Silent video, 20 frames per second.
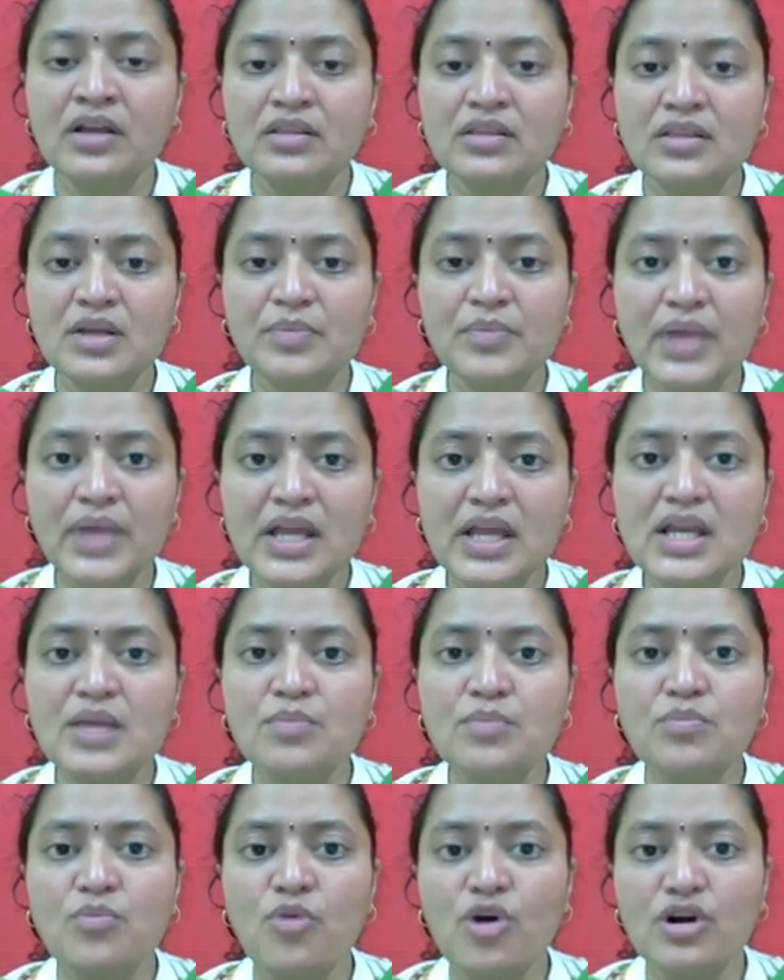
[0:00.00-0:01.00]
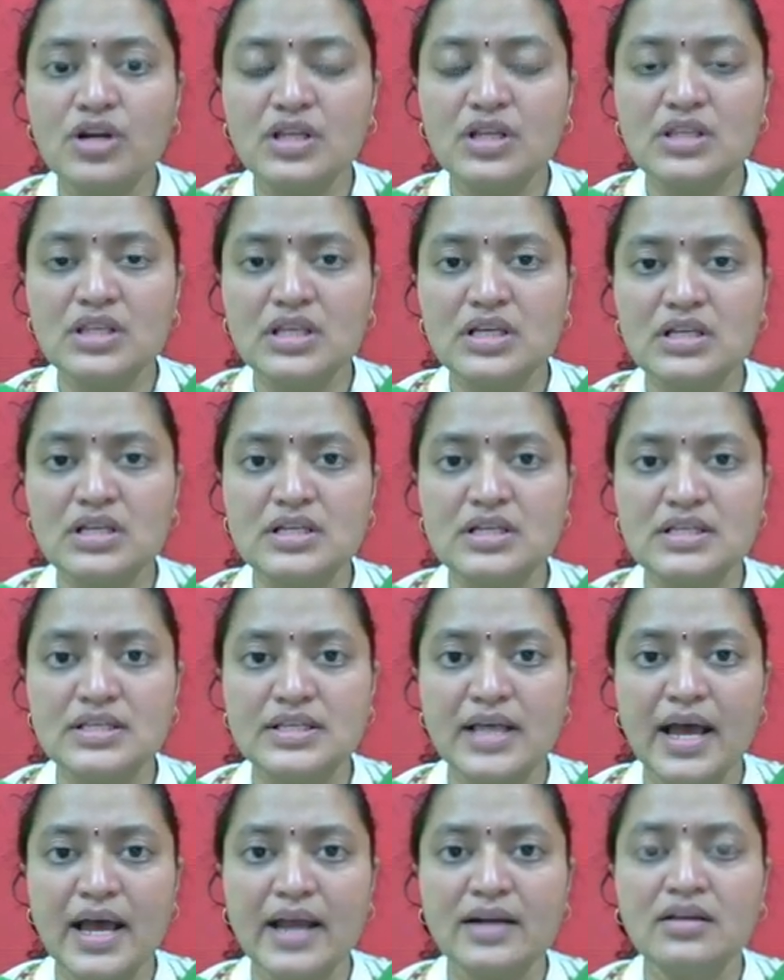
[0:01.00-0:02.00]
The main important thing is
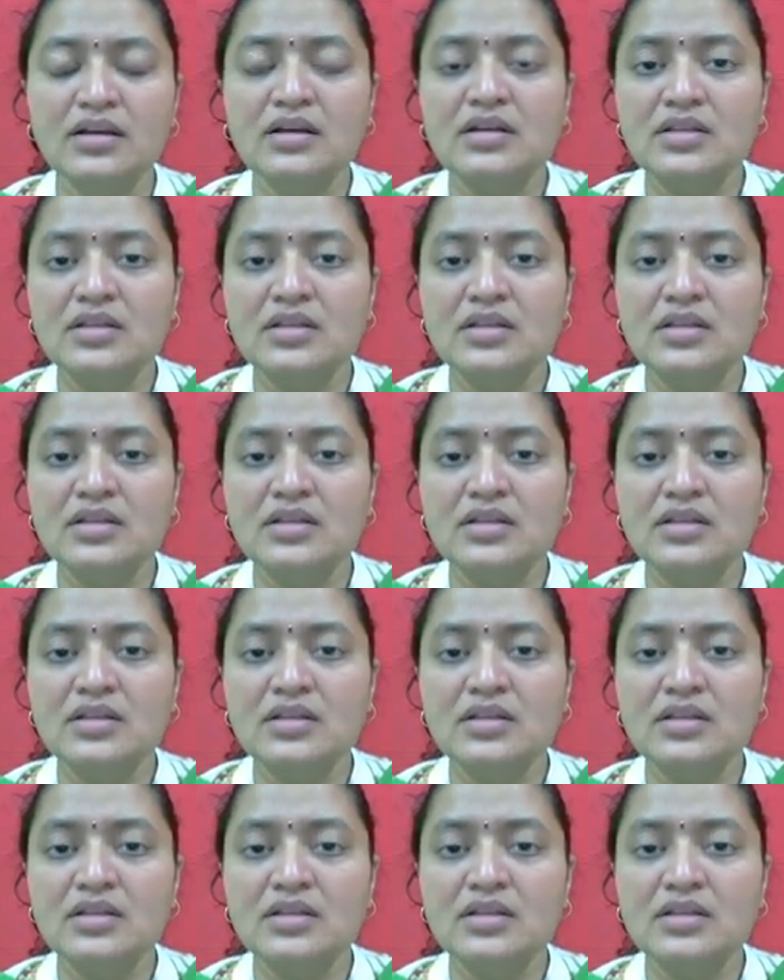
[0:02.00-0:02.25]
that,